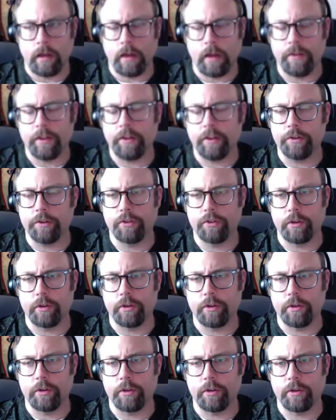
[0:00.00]
there's a
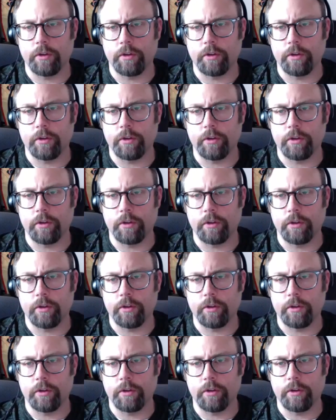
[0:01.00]
research paper, and if I could
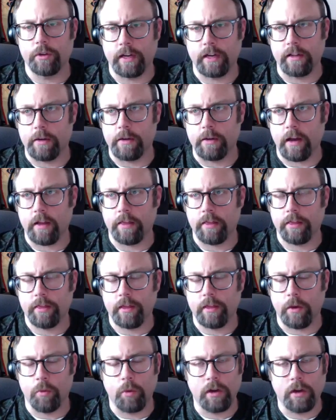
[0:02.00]
find it, I
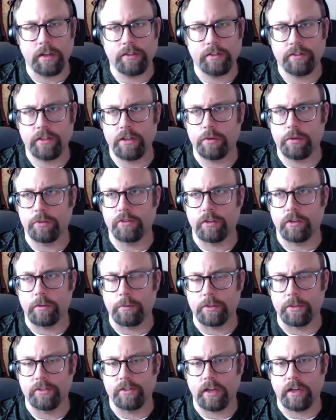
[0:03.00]
want to say it was on
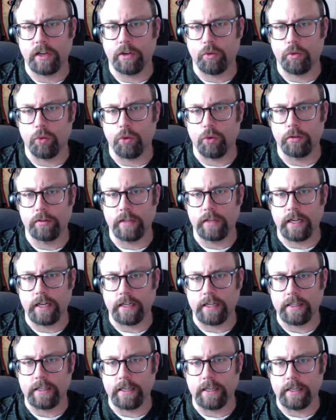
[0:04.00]

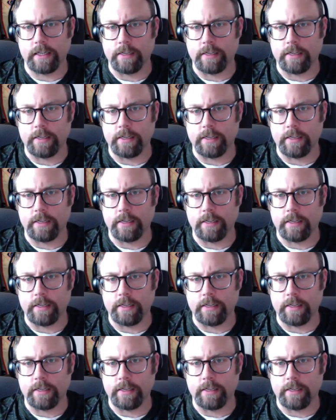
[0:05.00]
MasonicWorld.com,